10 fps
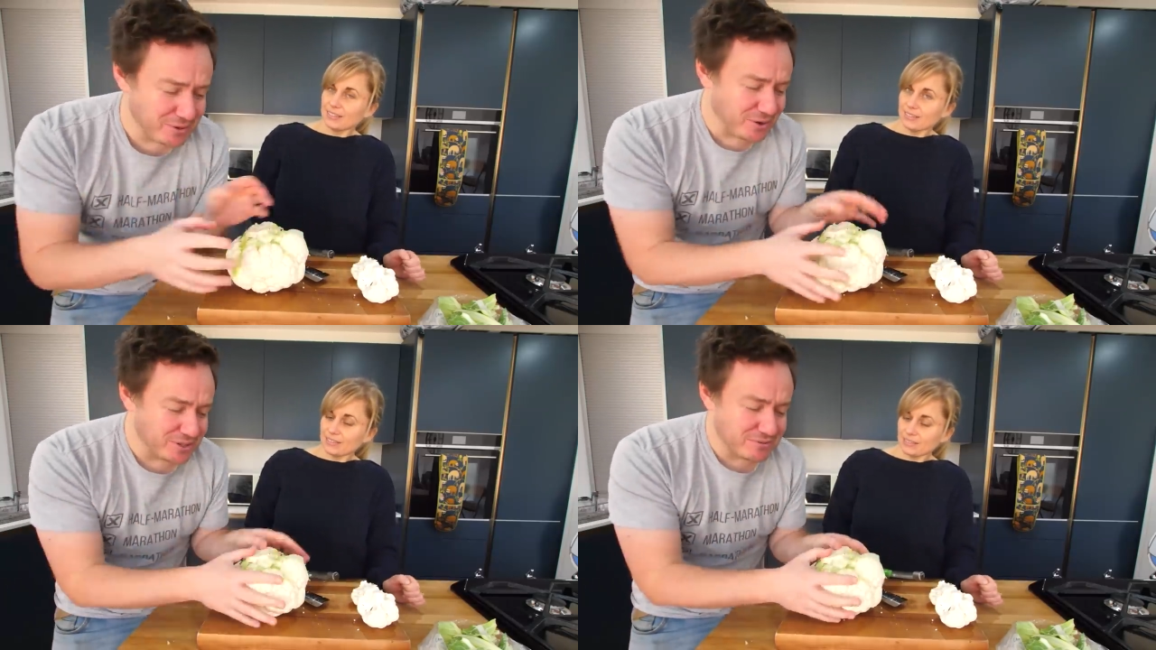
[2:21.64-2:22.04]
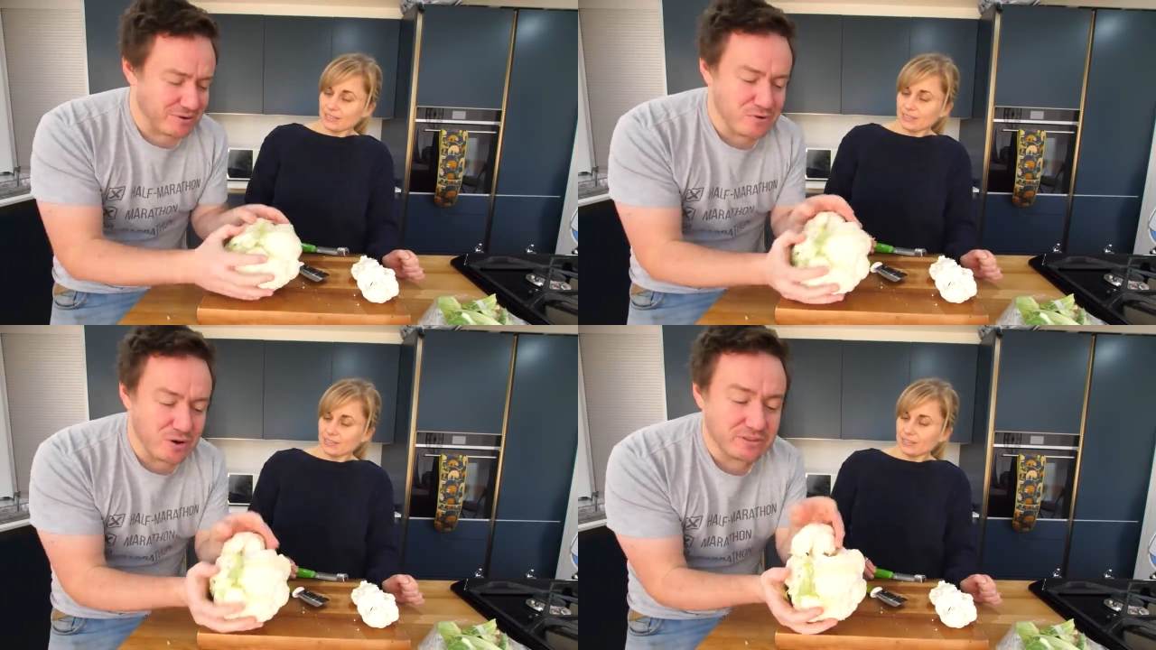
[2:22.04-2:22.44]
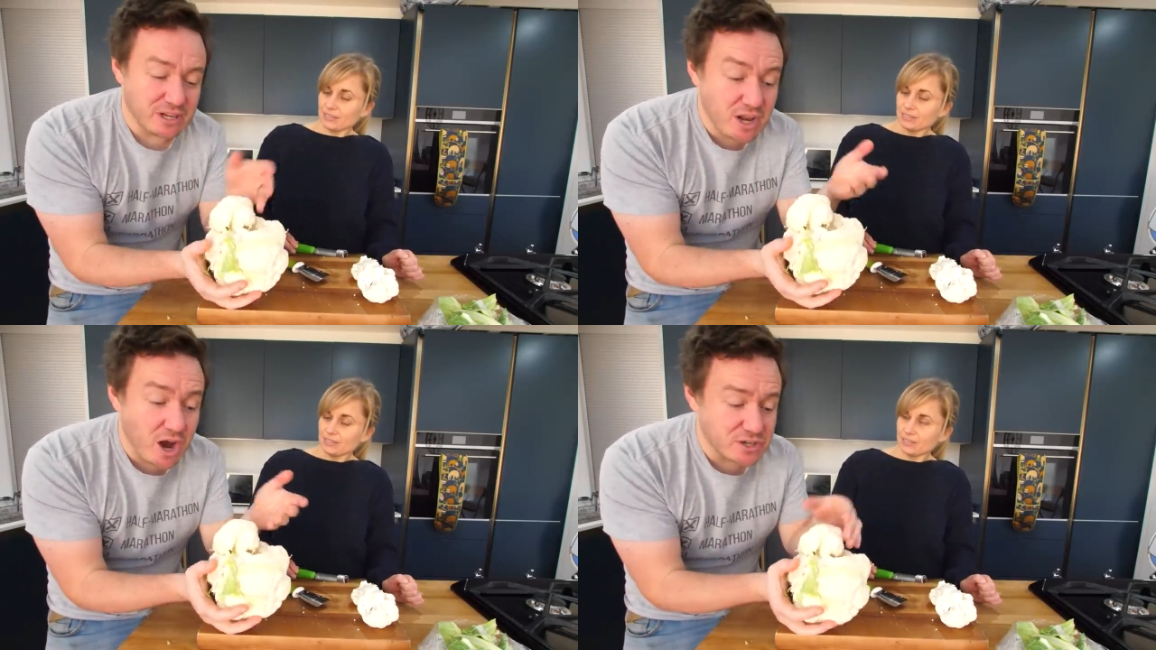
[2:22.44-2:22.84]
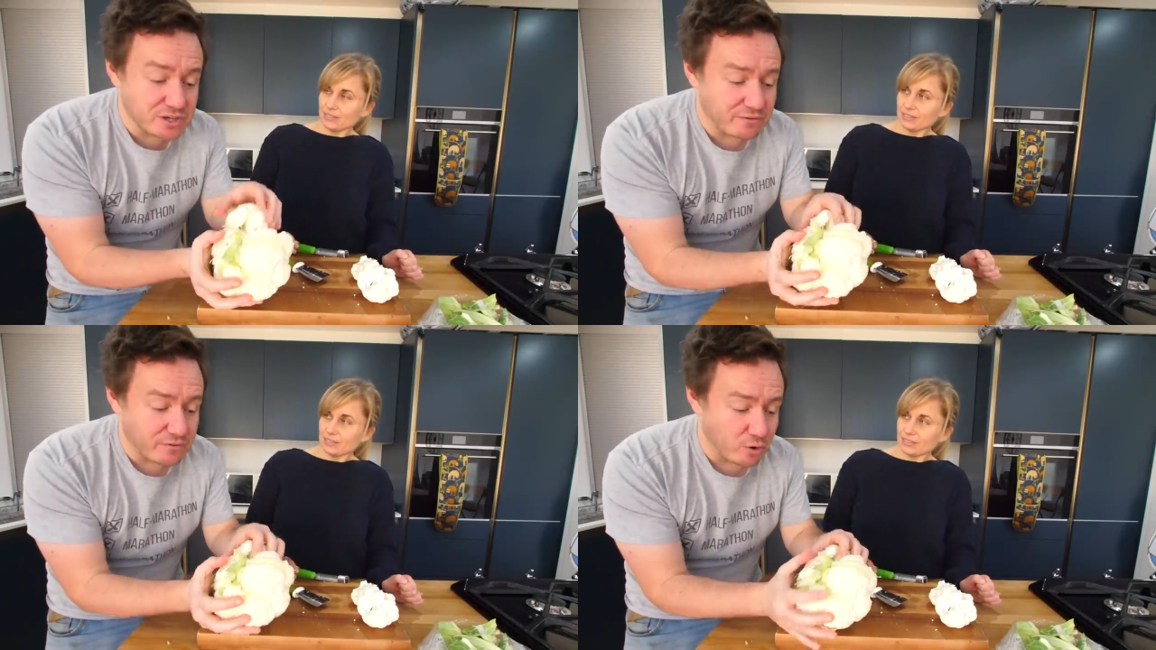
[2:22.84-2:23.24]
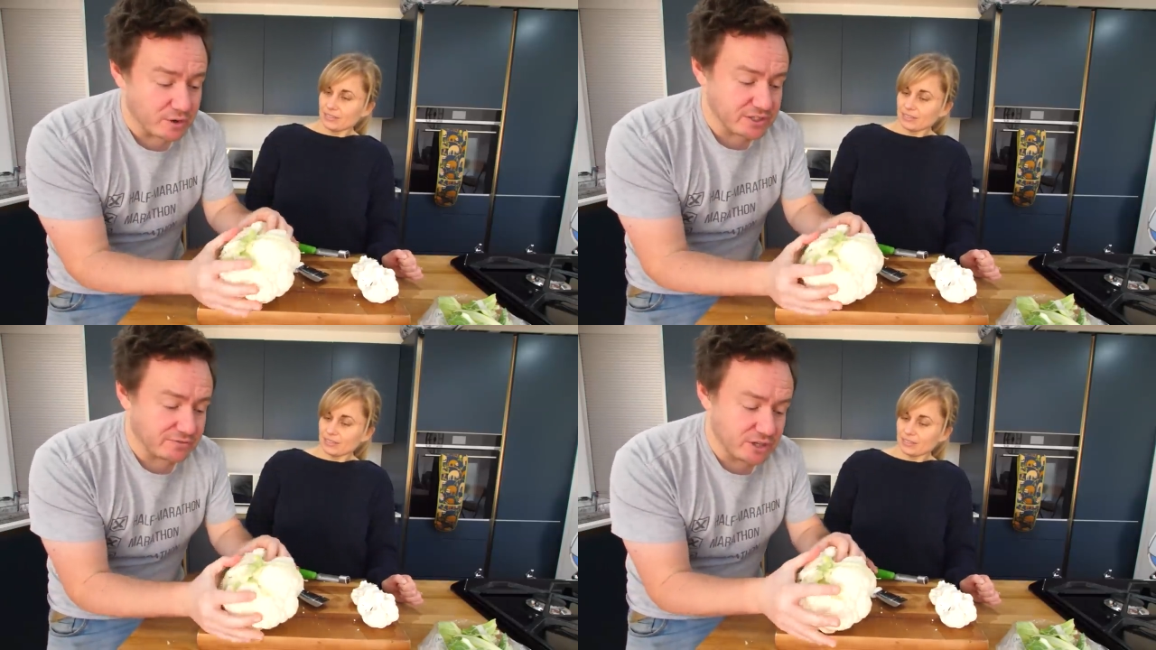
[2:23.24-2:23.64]
Speaker 1: got to remove the larger
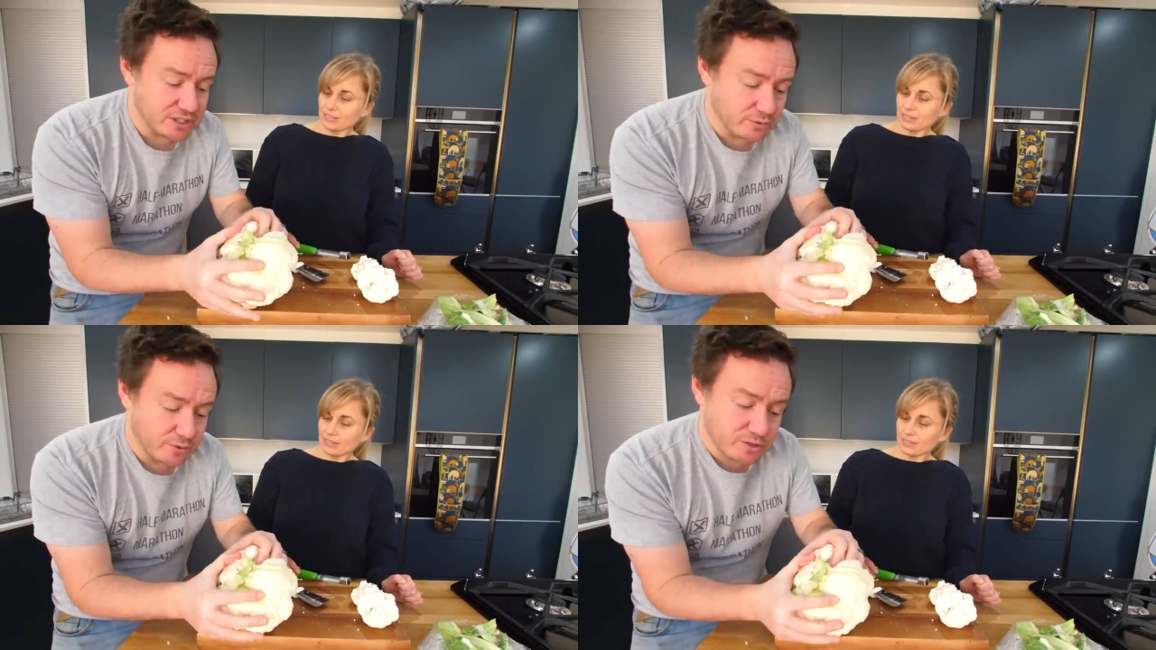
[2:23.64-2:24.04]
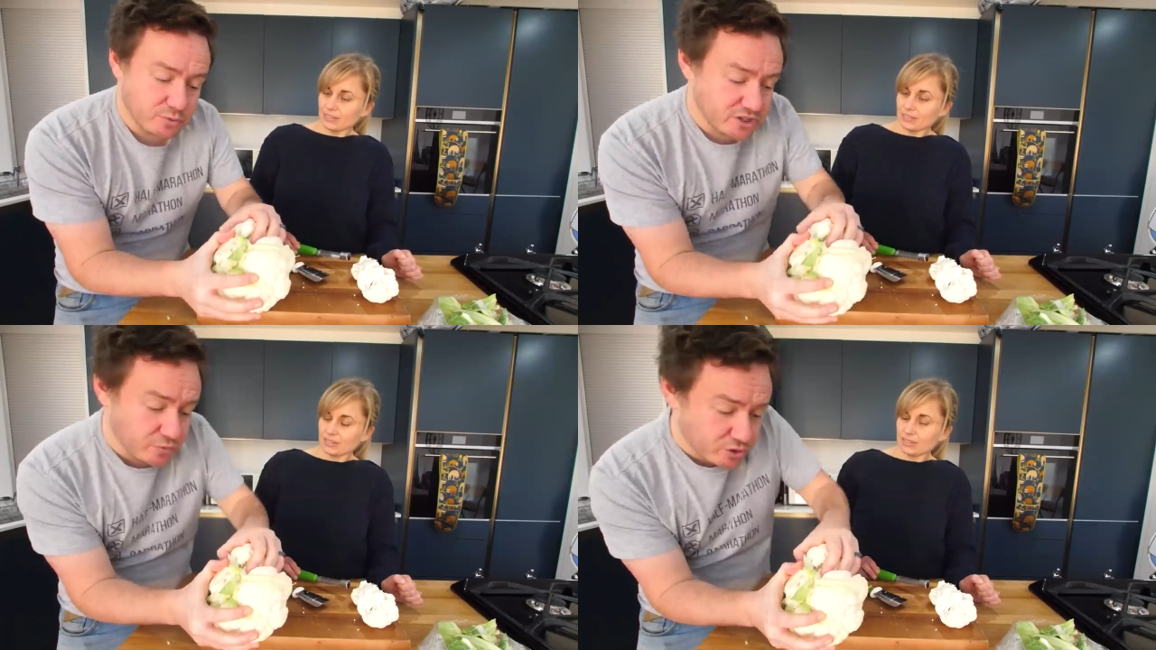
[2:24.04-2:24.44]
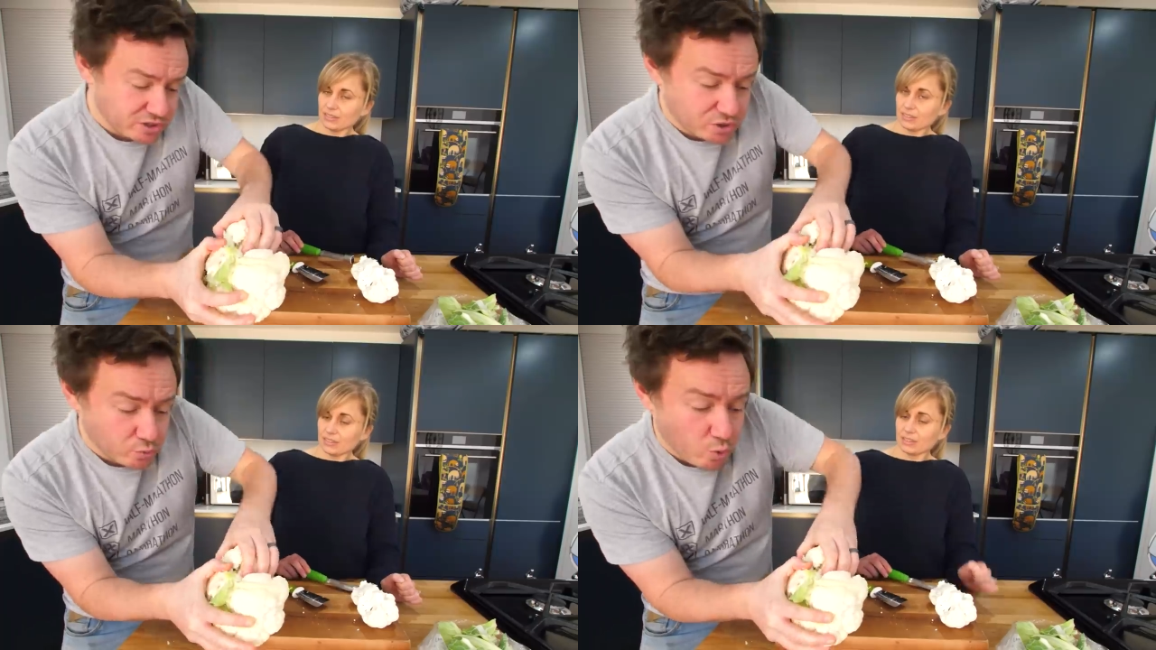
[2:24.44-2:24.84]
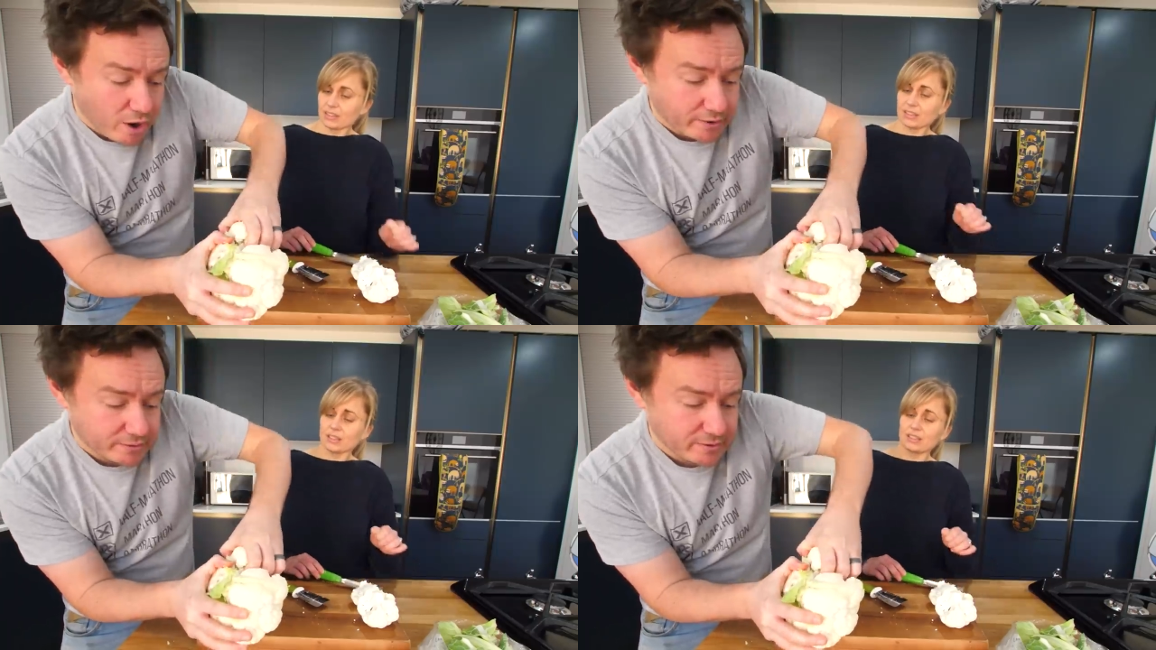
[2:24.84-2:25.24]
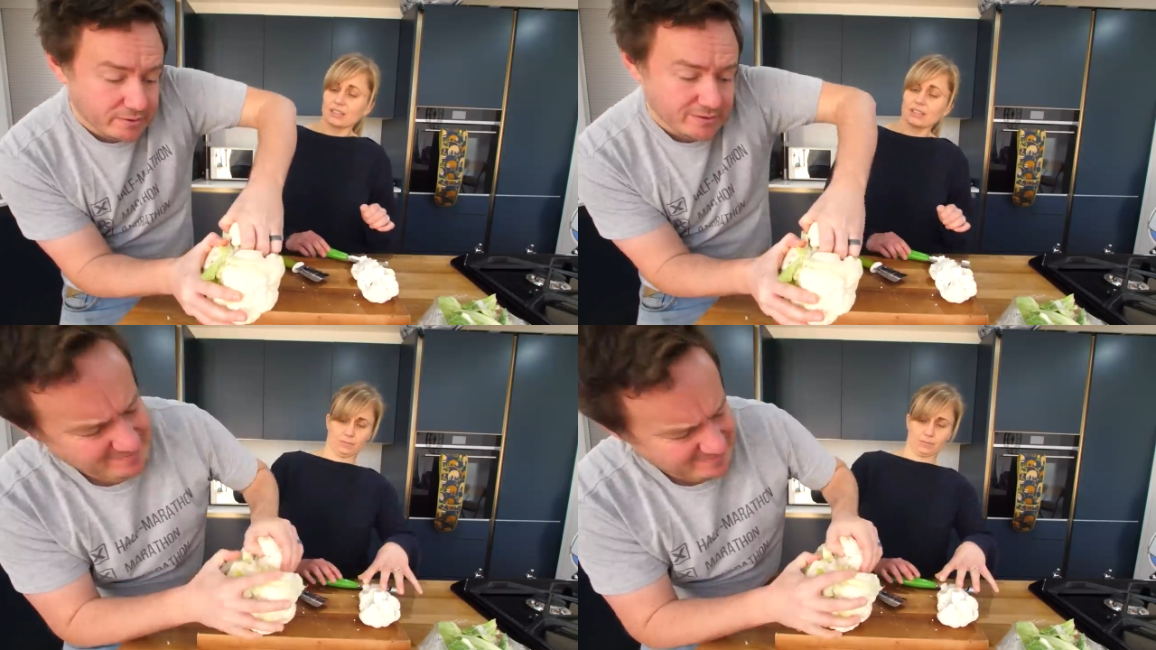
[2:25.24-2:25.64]
florets first of all, which, which once you do one,
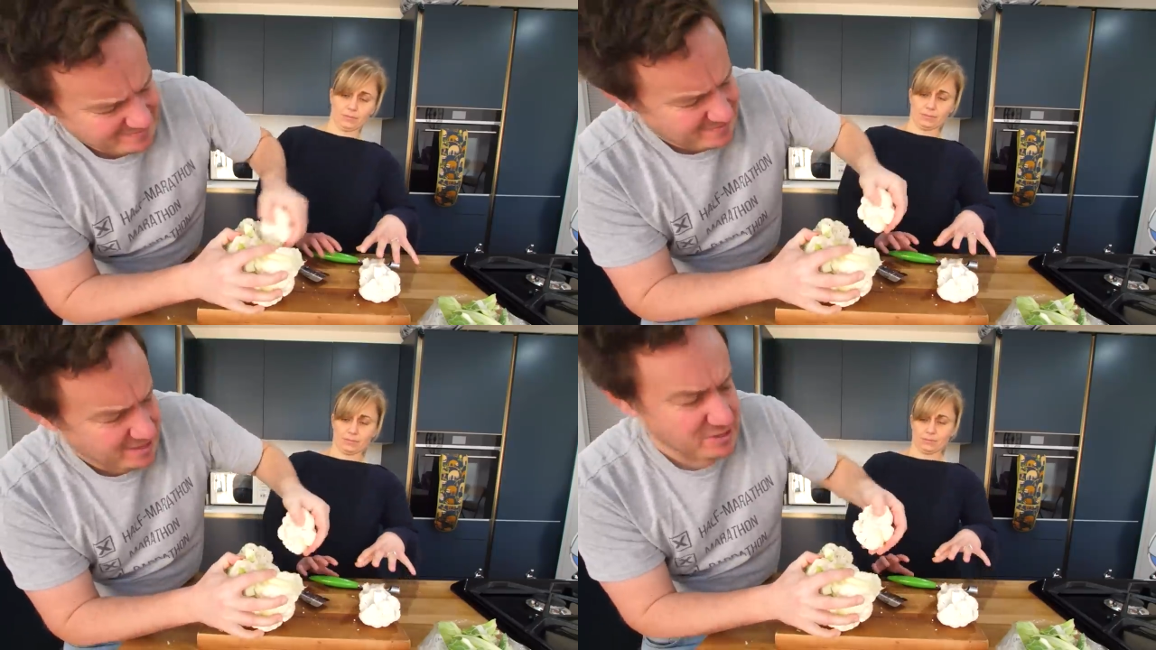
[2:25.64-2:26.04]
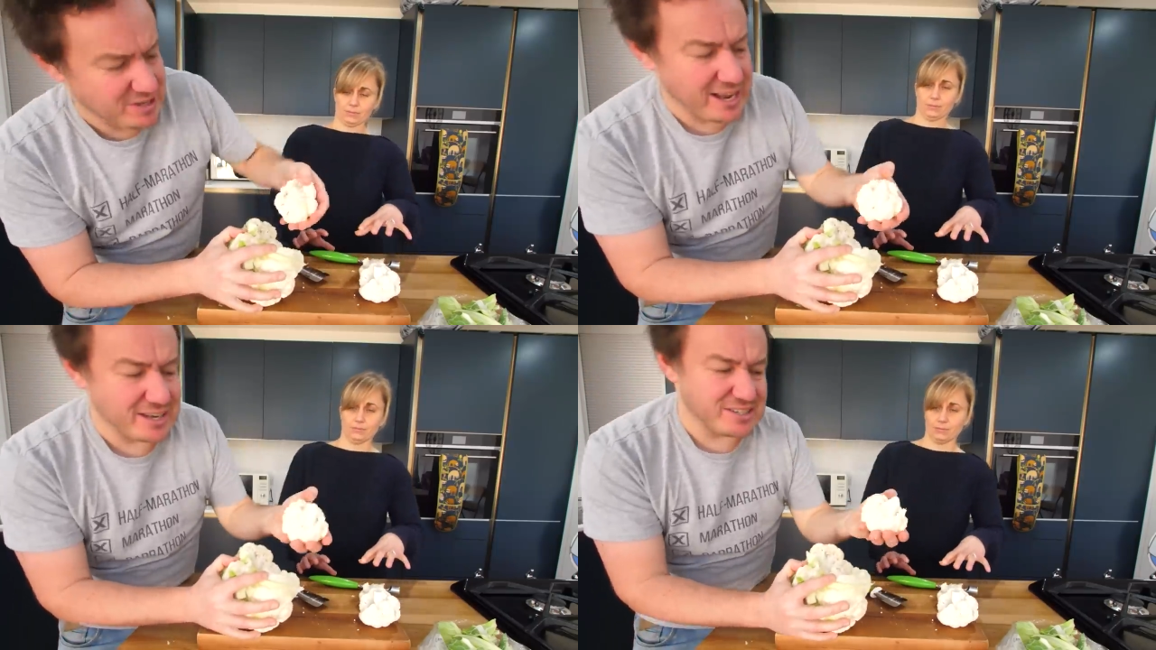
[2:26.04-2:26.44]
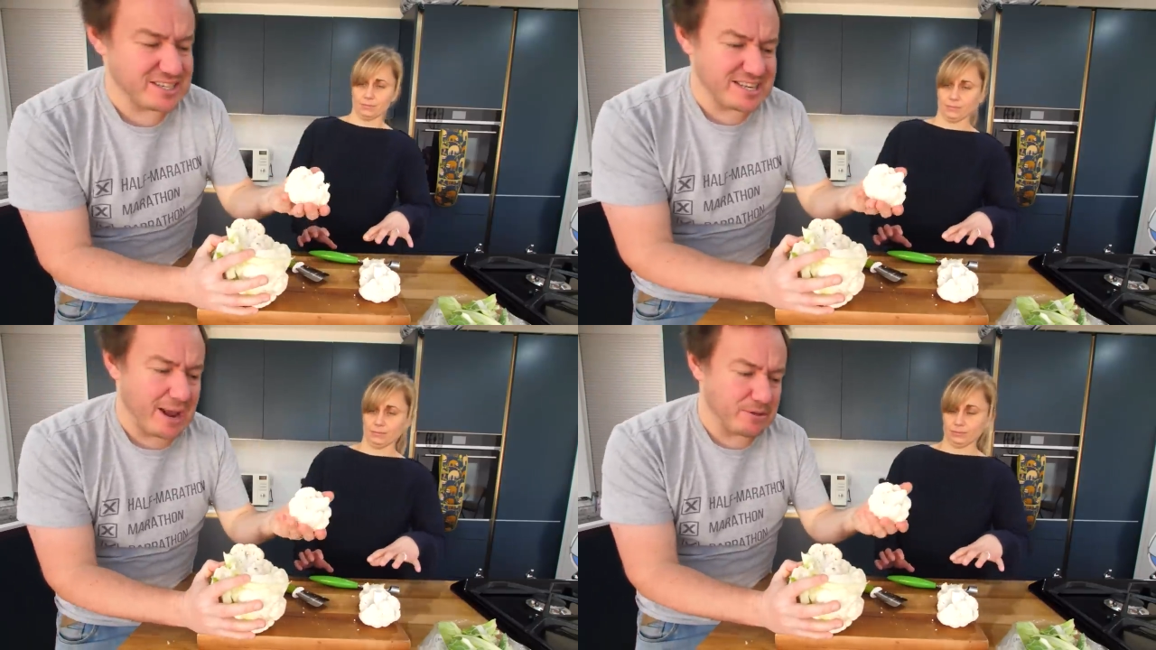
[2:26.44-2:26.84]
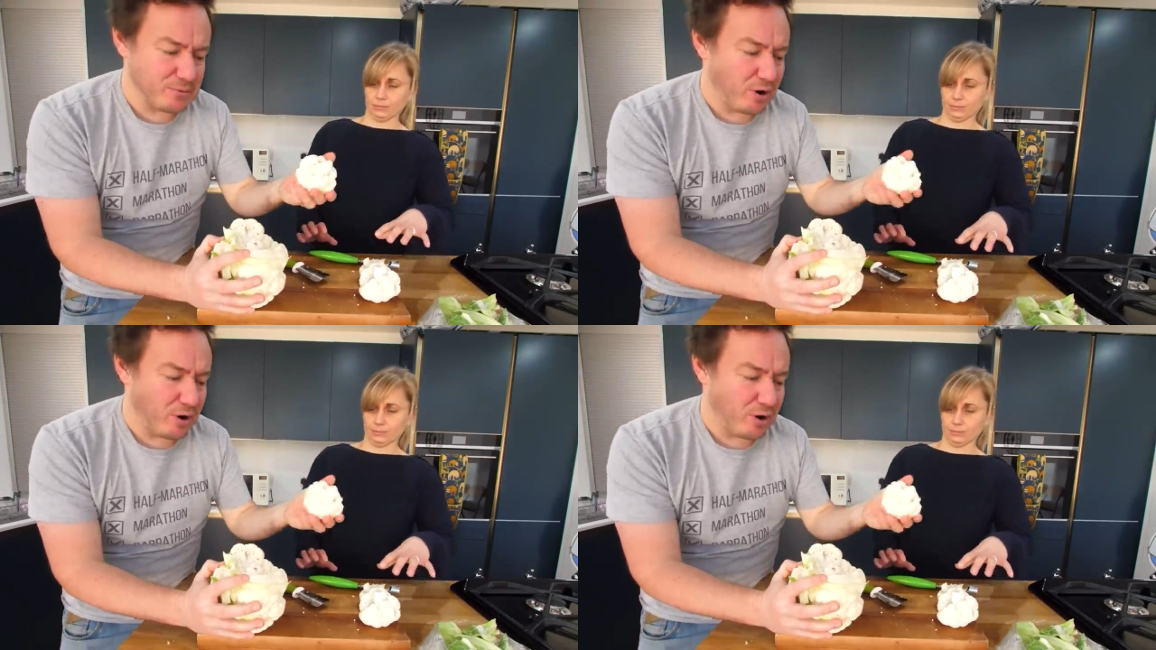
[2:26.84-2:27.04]
I mean, you can just snap them